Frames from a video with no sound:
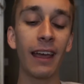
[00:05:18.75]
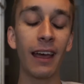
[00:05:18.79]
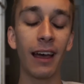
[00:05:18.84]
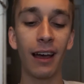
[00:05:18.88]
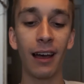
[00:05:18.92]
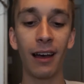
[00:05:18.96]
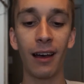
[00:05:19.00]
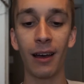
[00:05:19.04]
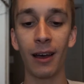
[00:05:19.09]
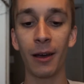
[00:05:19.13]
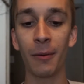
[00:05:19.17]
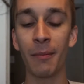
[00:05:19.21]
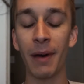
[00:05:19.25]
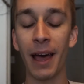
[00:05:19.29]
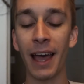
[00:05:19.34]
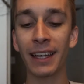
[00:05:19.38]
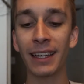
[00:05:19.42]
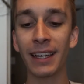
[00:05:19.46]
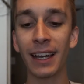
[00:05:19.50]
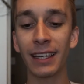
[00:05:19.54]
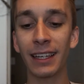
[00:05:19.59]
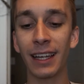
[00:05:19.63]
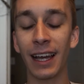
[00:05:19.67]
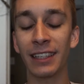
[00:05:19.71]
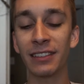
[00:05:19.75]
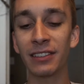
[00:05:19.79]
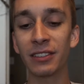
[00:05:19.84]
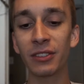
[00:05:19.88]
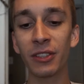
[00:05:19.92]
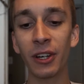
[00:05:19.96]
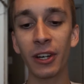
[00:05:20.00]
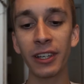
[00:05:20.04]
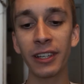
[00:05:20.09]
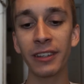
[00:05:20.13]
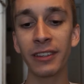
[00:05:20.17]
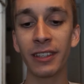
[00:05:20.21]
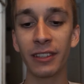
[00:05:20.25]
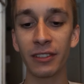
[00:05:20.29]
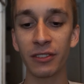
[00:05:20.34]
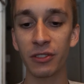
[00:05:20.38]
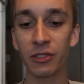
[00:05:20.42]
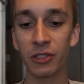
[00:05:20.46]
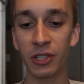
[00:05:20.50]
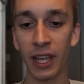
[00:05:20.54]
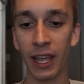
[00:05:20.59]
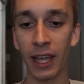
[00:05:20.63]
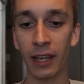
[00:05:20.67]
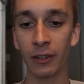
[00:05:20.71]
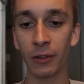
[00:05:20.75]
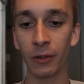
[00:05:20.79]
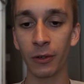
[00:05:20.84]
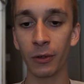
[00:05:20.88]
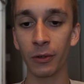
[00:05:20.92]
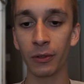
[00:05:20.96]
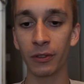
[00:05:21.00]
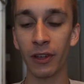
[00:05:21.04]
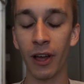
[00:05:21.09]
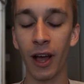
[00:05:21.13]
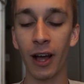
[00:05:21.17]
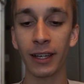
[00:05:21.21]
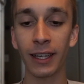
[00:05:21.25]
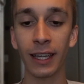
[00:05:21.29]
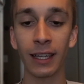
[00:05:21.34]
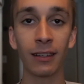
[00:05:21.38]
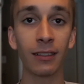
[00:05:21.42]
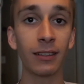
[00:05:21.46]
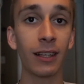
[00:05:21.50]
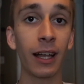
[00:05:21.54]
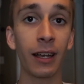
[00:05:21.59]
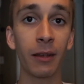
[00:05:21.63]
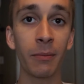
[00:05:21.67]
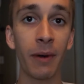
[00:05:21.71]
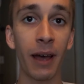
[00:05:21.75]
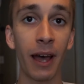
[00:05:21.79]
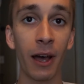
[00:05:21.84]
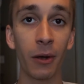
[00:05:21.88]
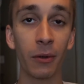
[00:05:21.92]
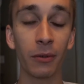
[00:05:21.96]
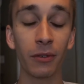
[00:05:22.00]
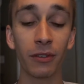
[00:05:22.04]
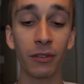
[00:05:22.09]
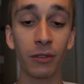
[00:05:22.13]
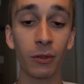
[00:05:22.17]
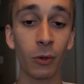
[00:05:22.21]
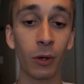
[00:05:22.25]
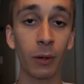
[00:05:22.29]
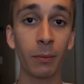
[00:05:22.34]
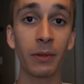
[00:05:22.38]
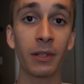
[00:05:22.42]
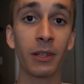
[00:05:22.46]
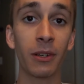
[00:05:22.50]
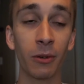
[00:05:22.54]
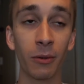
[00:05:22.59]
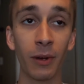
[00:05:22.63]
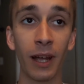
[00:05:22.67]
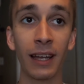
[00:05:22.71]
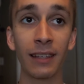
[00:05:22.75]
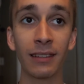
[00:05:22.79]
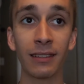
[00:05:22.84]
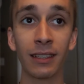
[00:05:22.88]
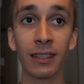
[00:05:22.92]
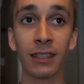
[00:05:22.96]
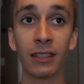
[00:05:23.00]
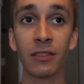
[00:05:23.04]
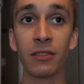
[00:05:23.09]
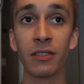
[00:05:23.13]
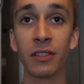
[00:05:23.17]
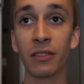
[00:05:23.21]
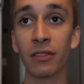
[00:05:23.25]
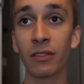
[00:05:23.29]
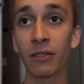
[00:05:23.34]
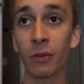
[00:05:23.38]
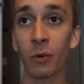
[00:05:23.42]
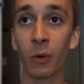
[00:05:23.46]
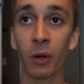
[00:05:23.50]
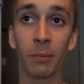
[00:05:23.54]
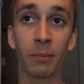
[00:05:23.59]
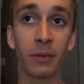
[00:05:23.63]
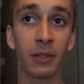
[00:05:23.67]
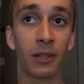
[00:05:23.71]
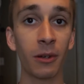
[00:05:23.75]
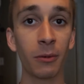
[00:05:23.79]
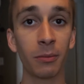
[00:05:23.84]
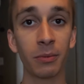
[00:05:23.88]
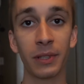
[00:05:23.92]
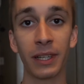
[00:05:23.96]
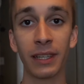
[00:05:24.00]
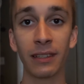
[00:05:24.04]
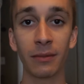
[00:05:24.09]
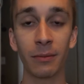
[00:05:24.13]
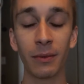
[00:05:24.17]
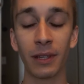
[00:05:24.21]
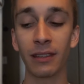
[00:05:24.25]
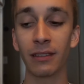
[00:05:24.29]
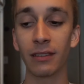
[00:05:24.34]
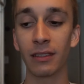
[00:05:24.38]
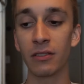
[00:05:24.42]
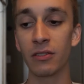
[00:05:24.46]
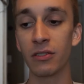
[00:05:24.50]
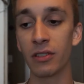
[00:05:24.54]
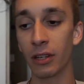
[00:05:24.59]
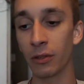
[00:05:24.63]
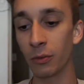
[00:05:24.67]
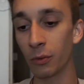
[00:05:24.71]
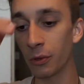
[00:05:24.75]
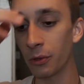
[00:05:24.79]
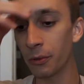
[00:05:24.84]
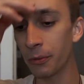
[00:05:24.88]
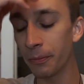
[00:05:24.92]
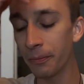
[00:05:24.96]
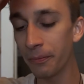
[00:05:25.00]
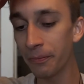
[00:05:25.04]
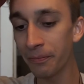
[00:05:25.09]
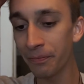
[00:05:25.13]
I started this channel talking a lot about Scorpio rising and just Scorpio placements in general.